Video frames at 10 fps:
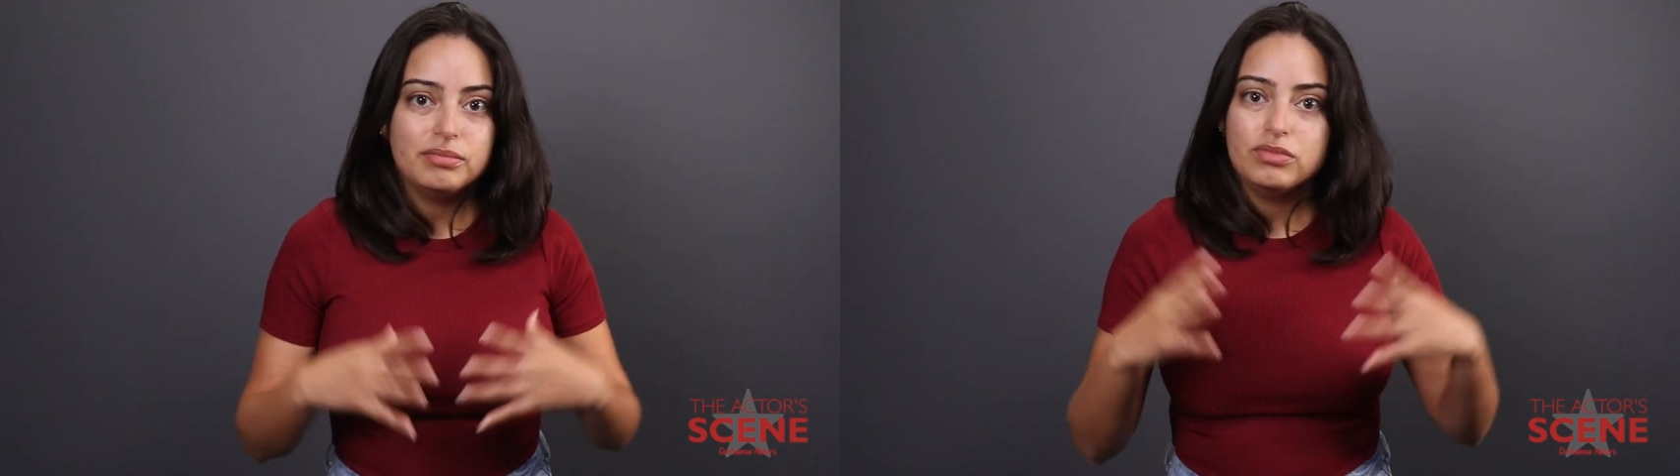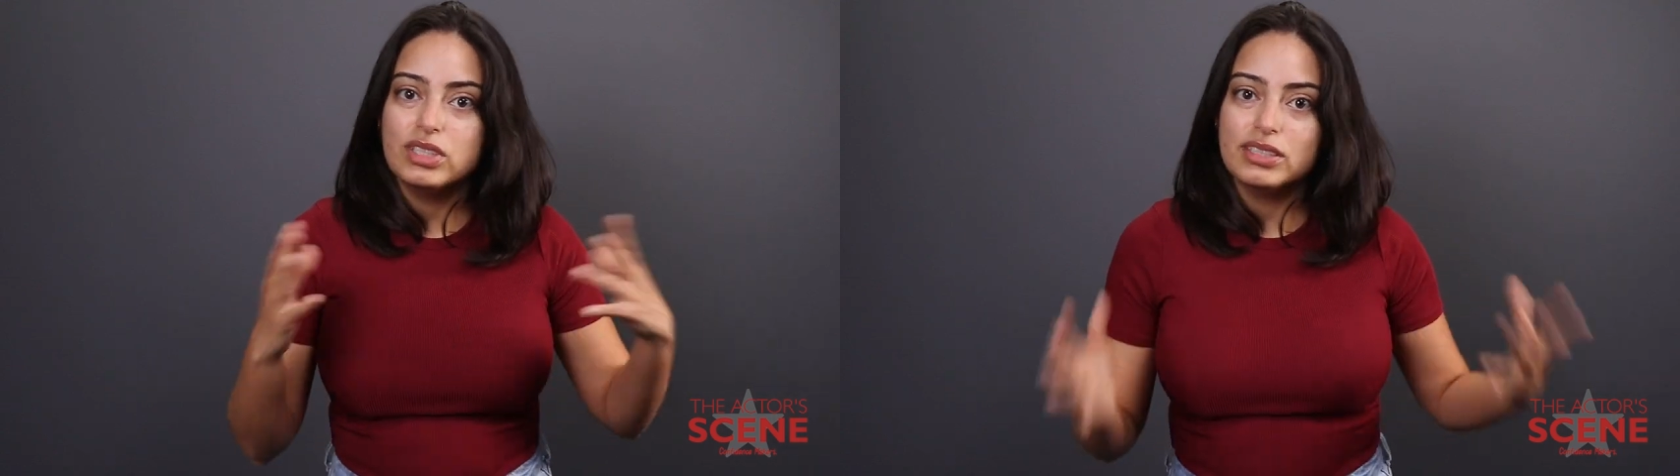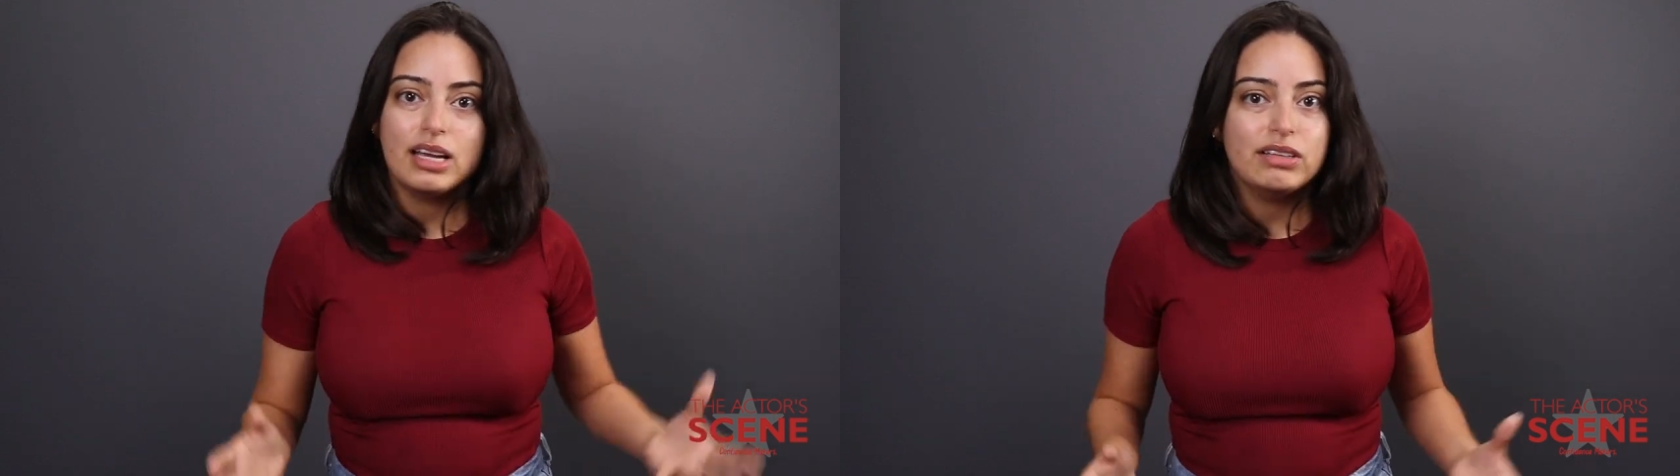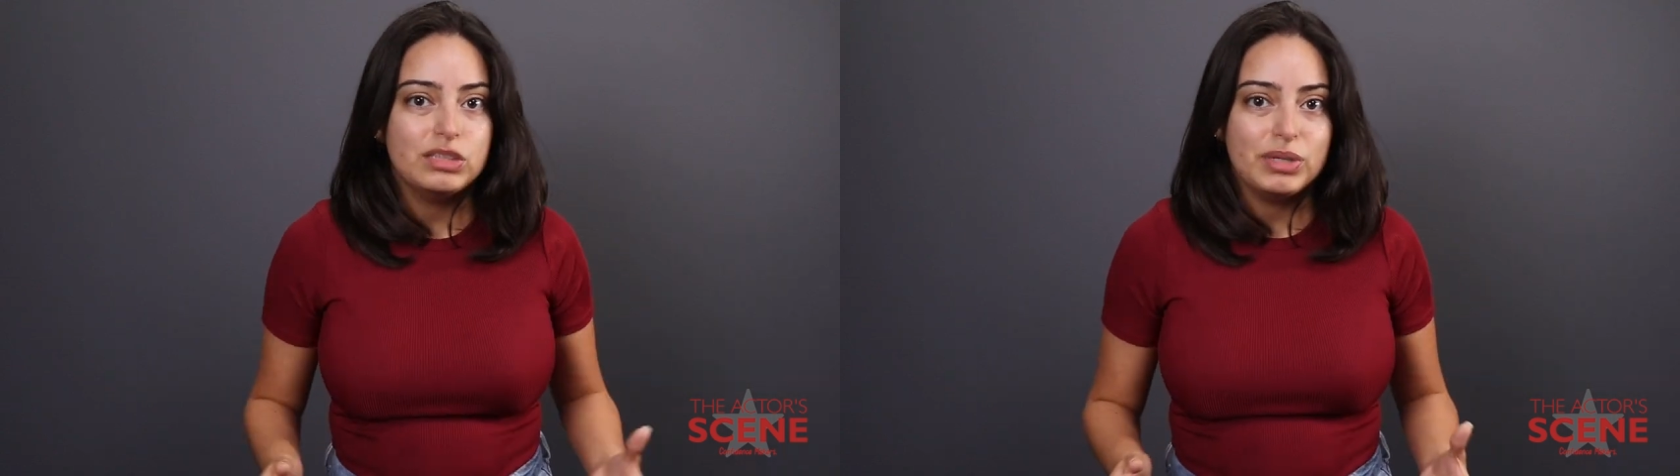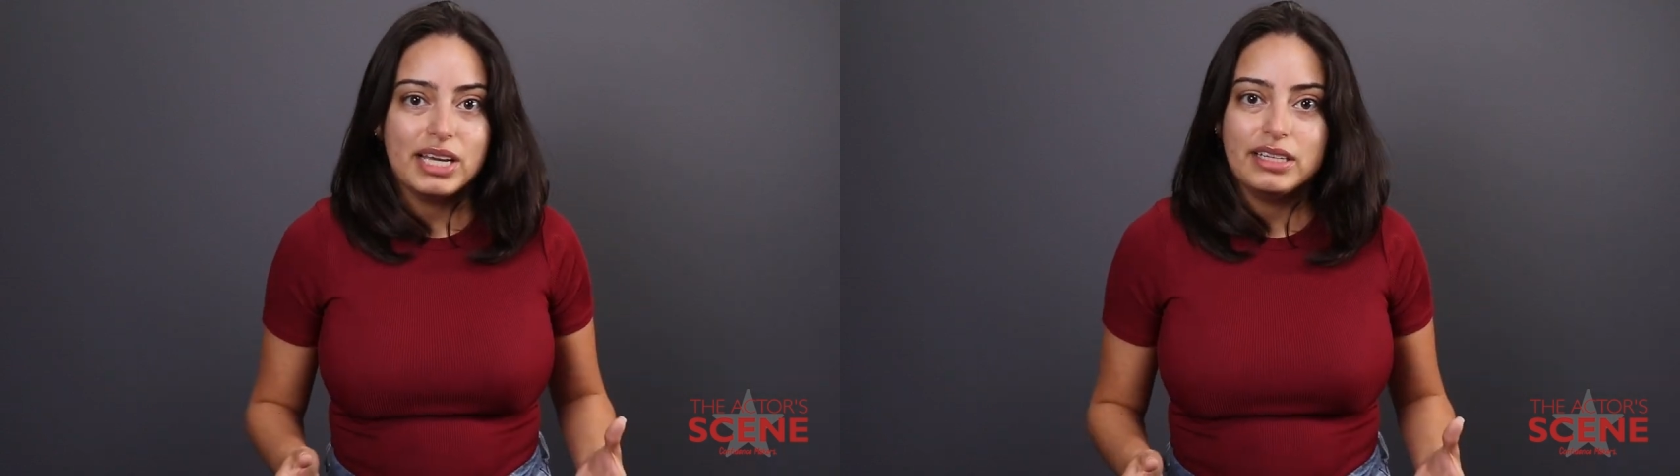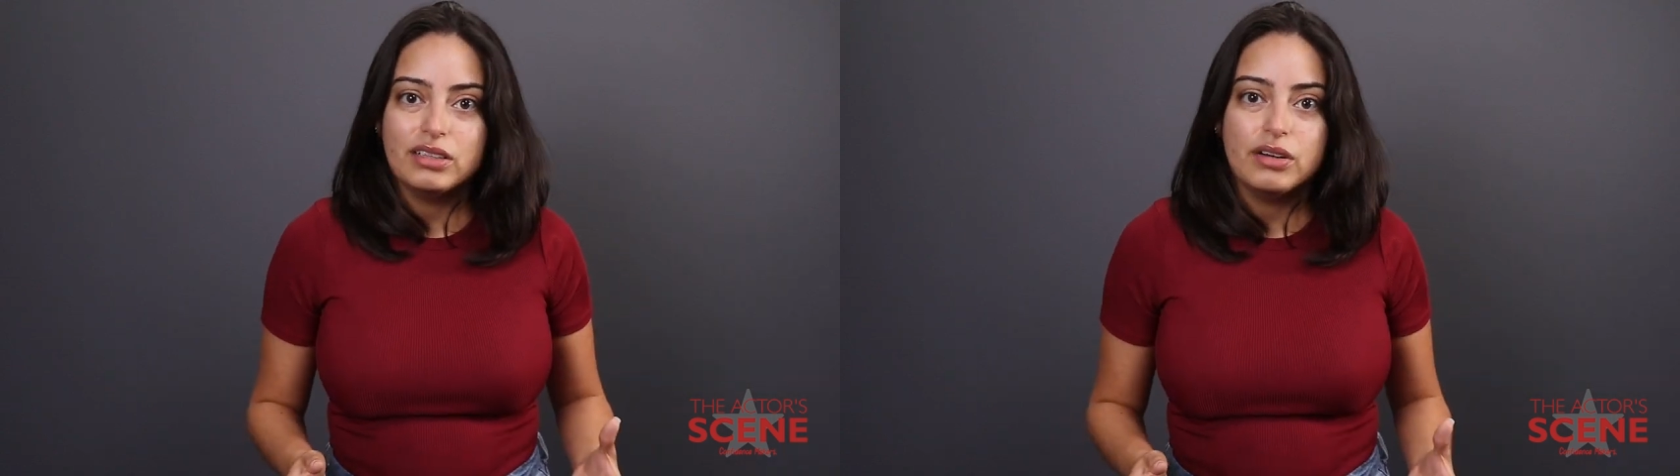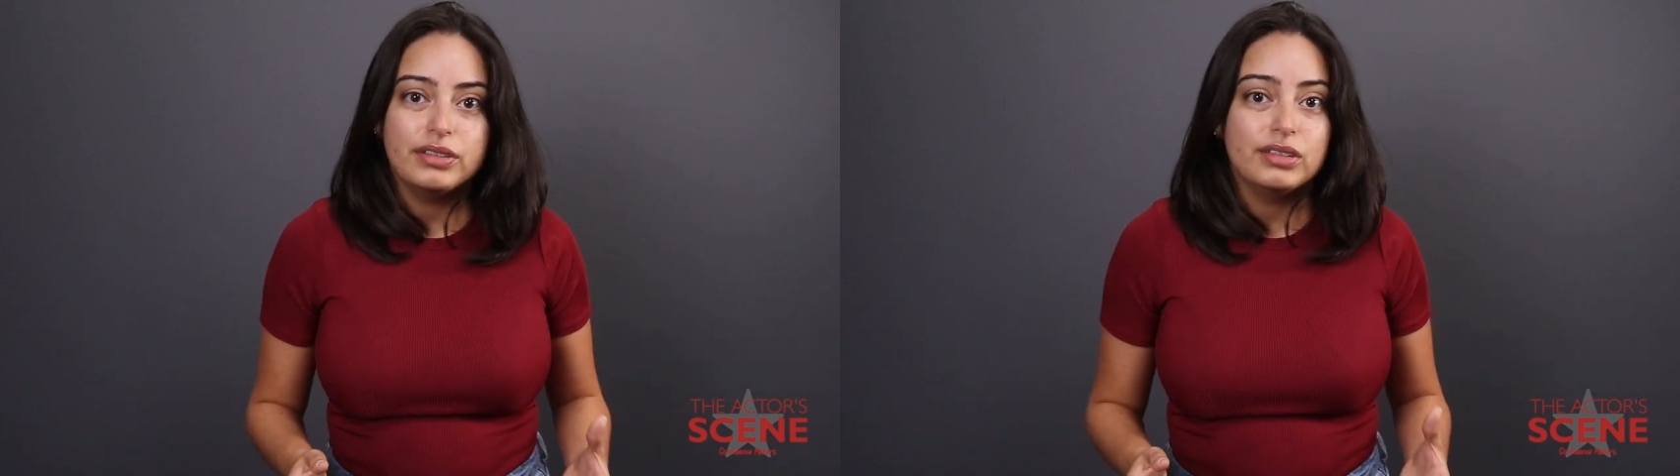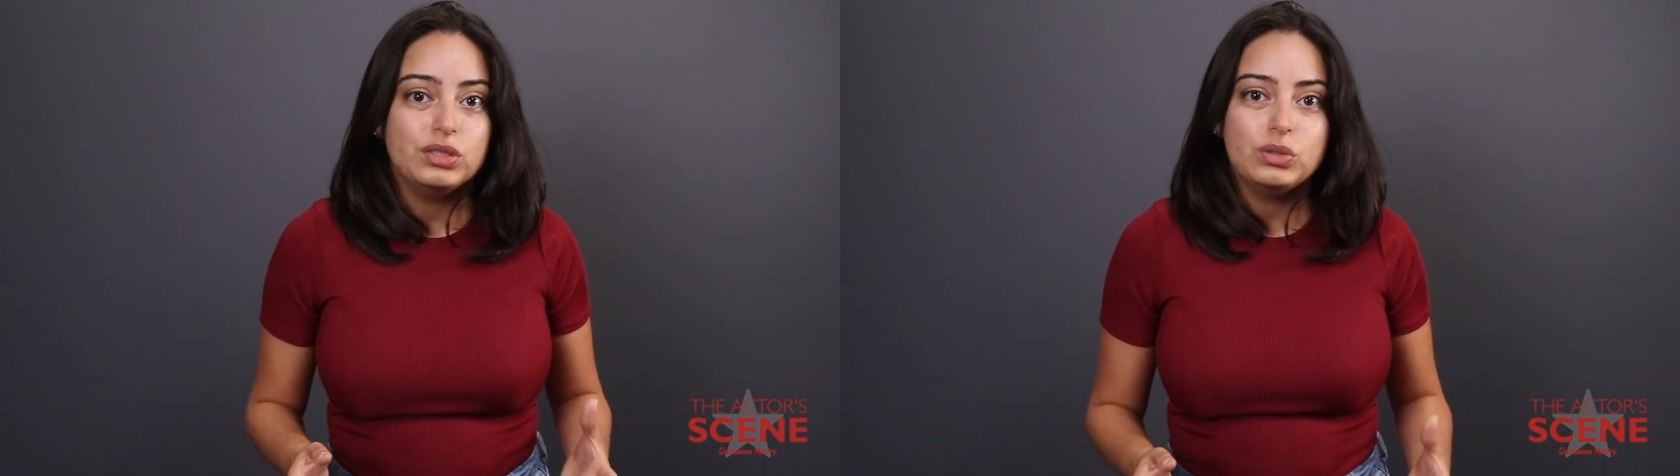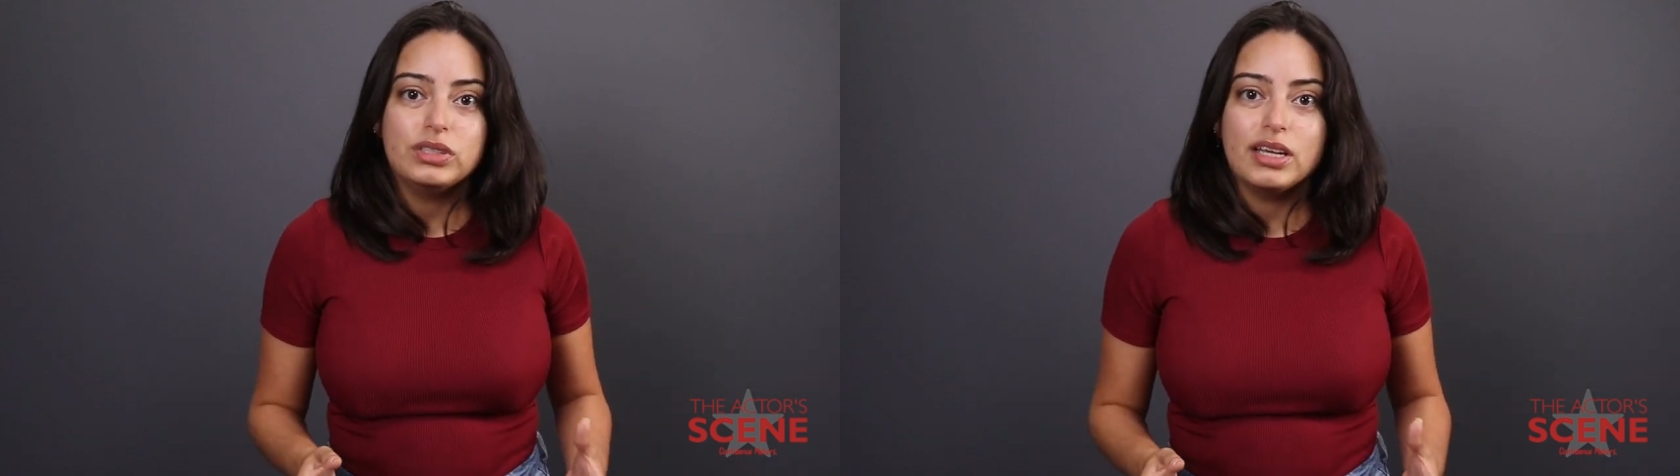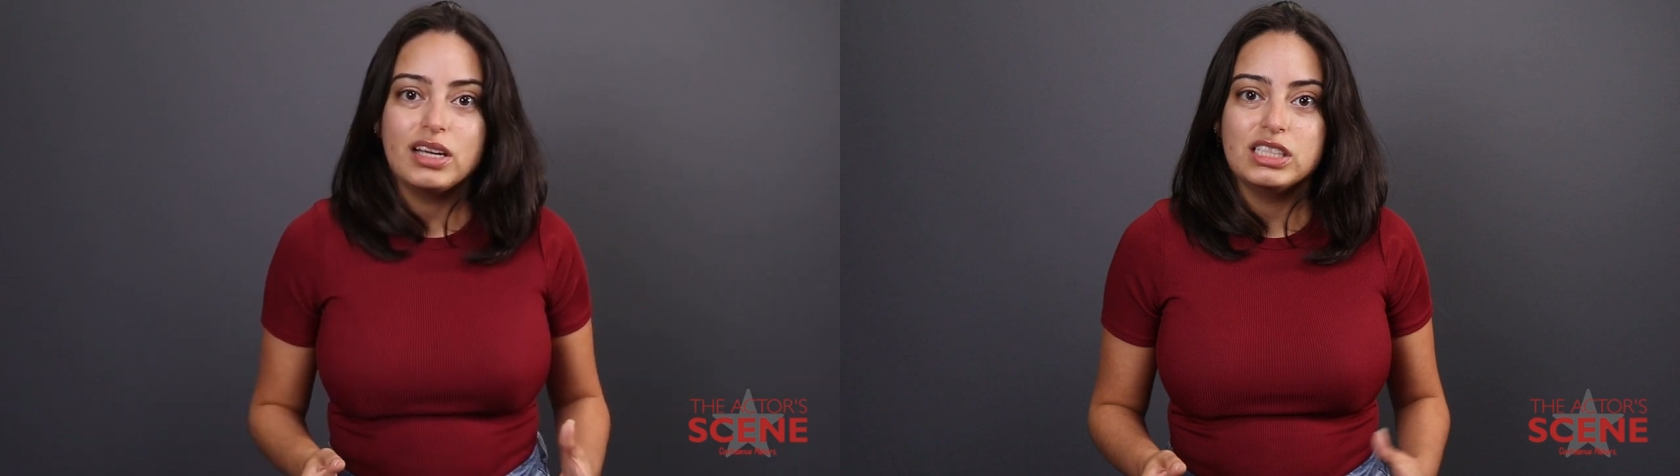It doesn't have to be any longer than two
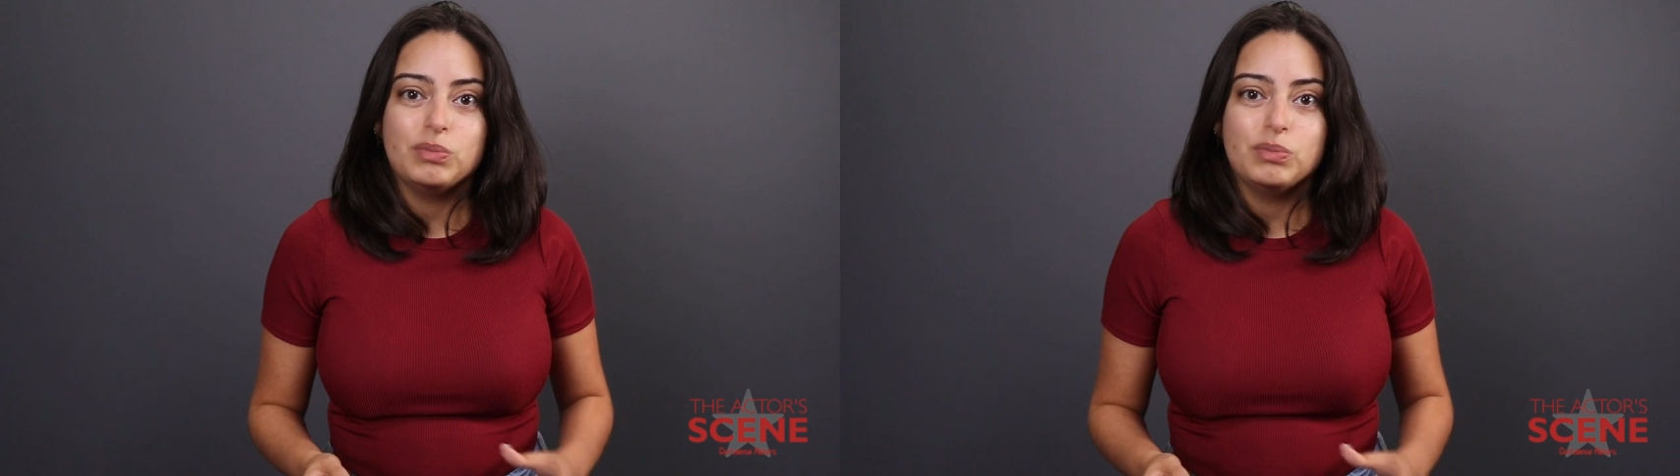seconds,